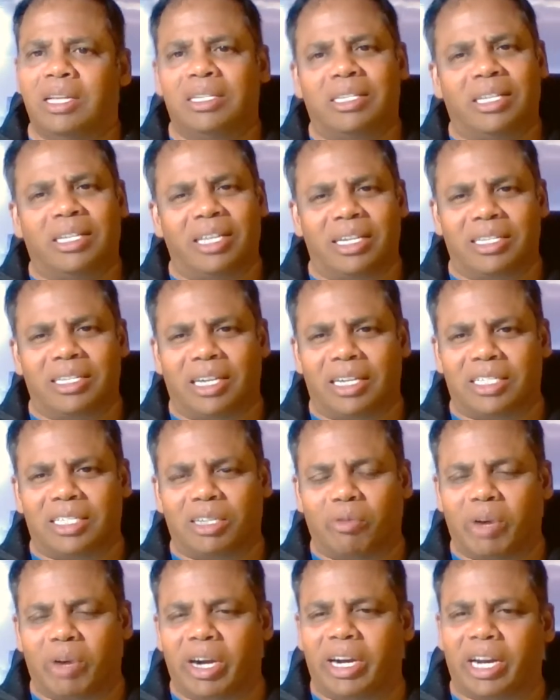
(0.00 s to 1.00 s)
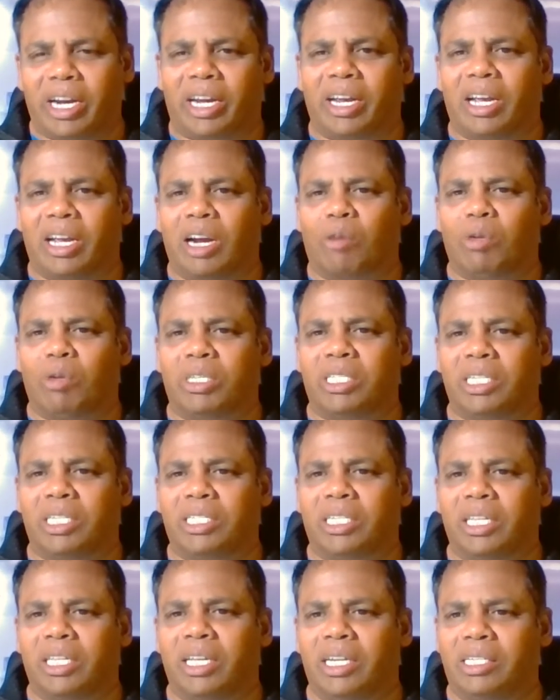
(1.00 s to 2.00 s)
Siddhesh asked a very technical question.
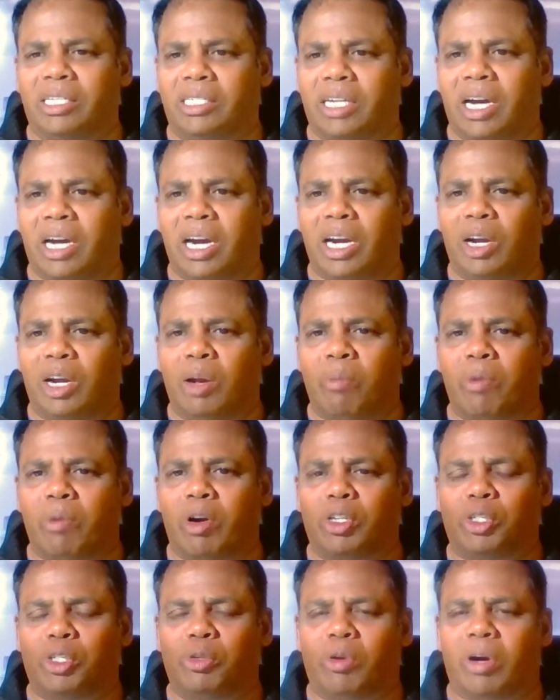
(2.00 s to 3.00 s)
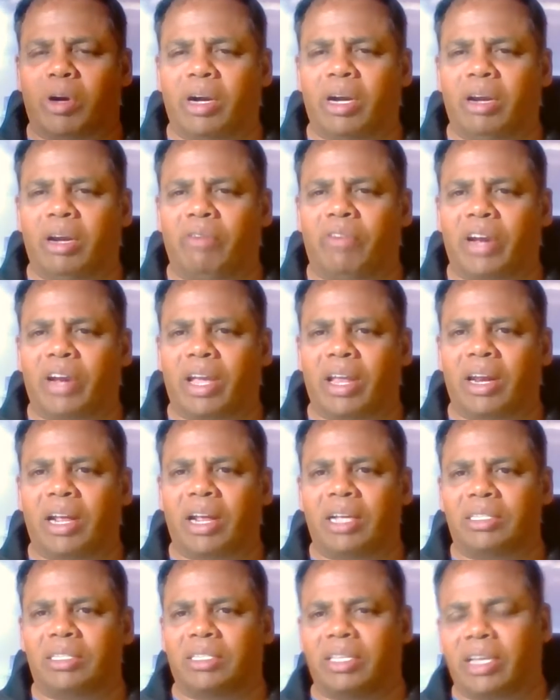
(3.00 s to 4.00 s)
Siddhesh, I'm not sure if I can
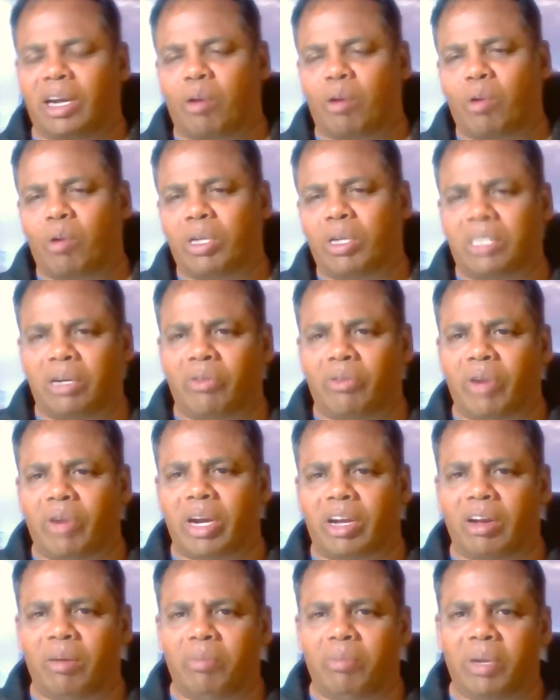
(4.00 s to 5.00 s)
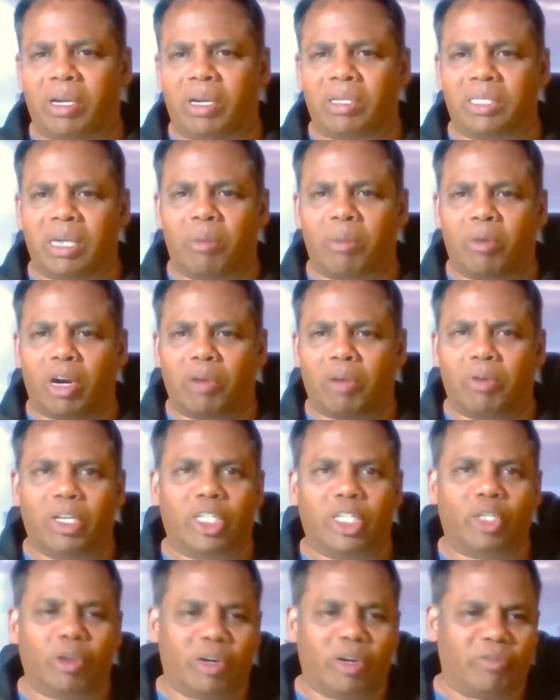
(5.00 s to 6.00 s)
answer that question right now because I'm not even
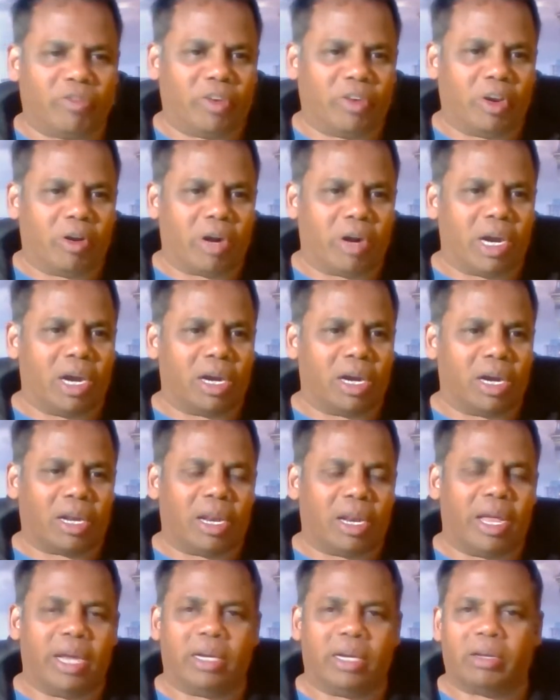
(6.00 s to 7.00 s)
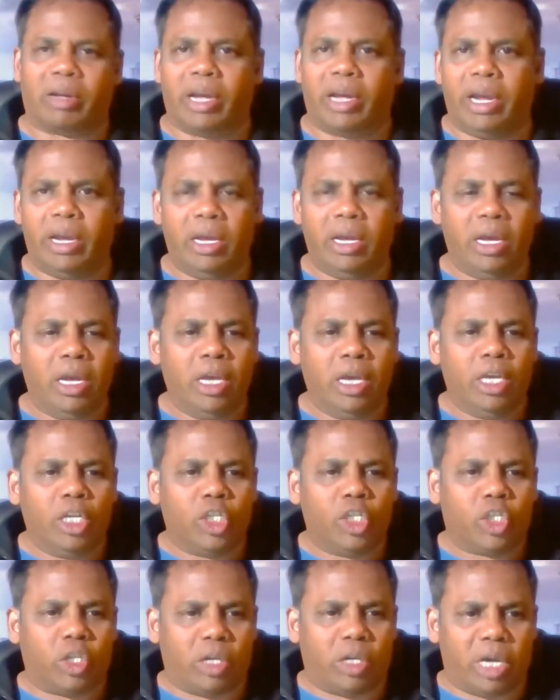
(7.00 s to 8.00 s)
sure if you're our client. Okay.
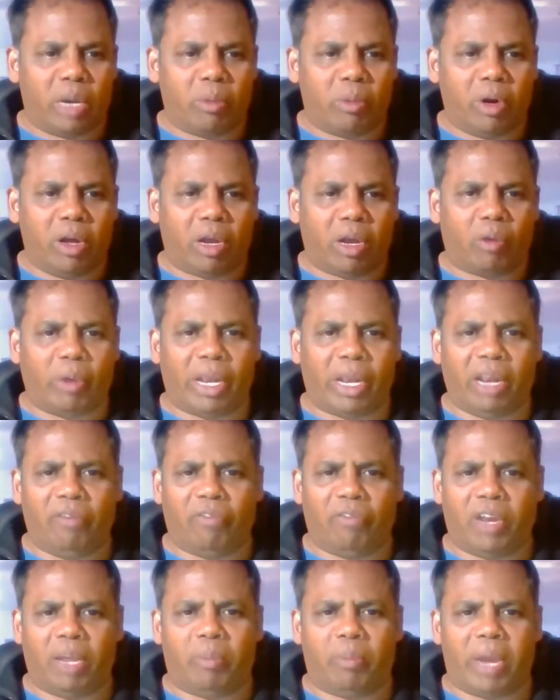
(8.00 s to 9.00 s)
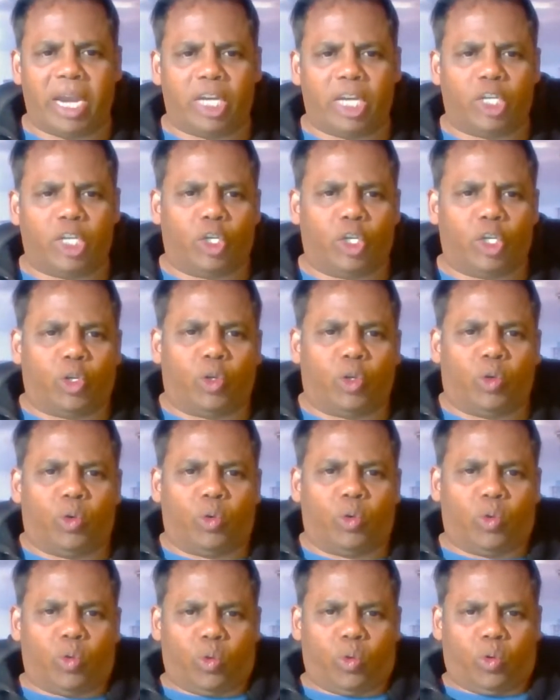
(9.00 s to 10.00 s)
So I'm going to quickly flick back
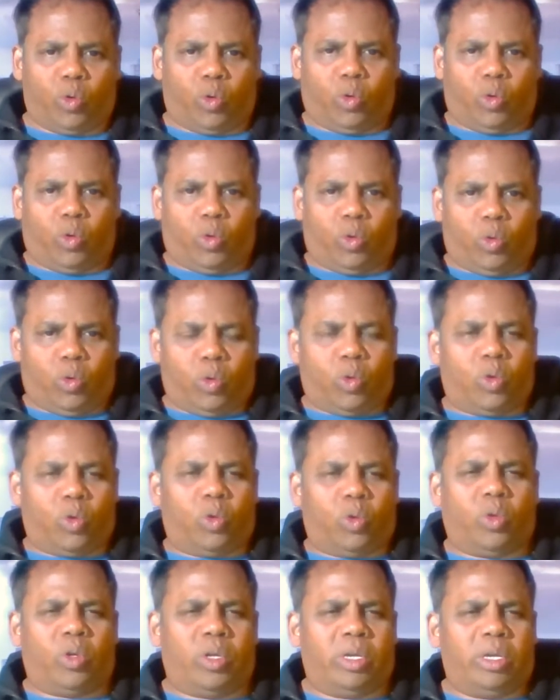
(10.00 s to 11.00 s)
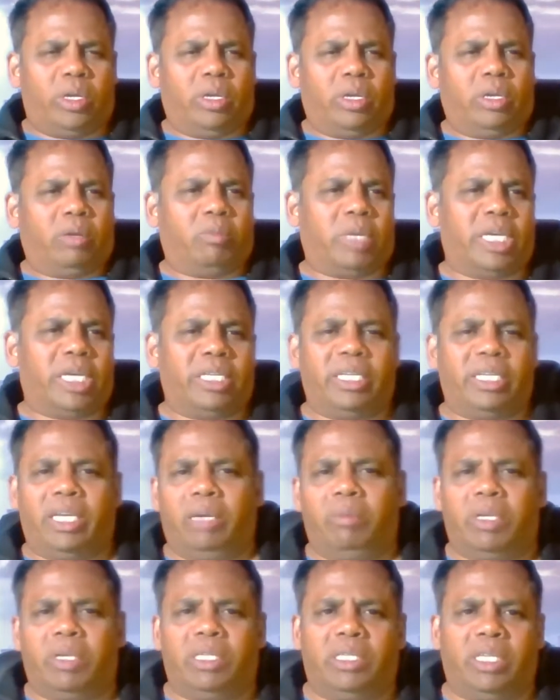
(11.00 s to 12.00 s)
to my
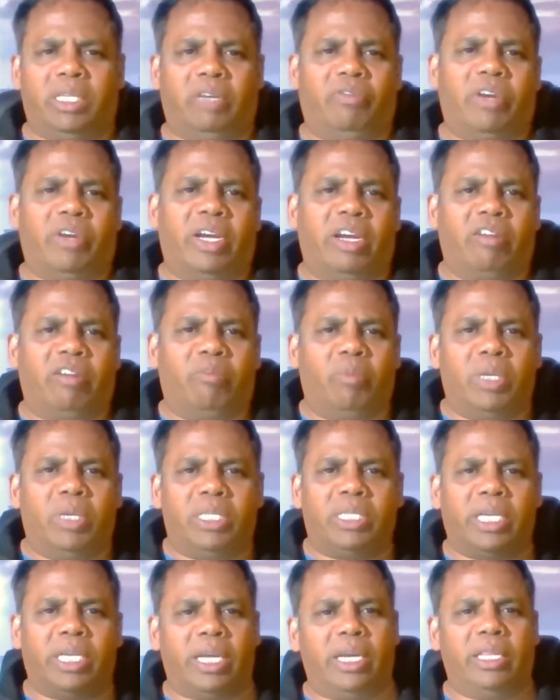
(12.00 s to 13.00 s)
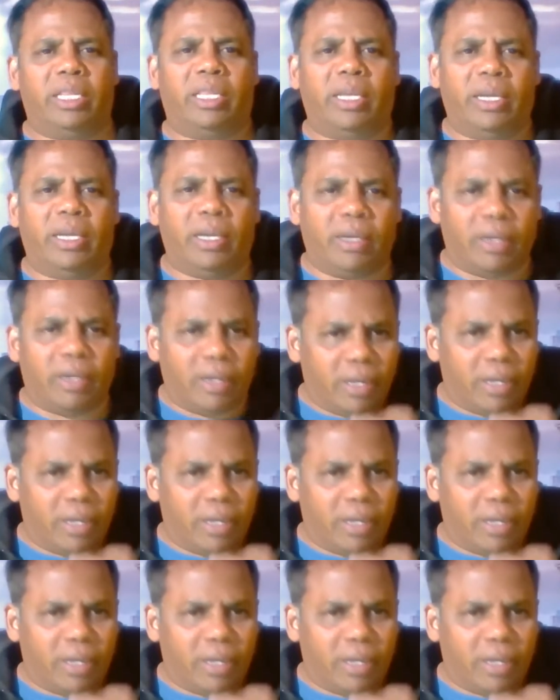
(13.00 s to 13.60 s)
team and see if I have missed anything.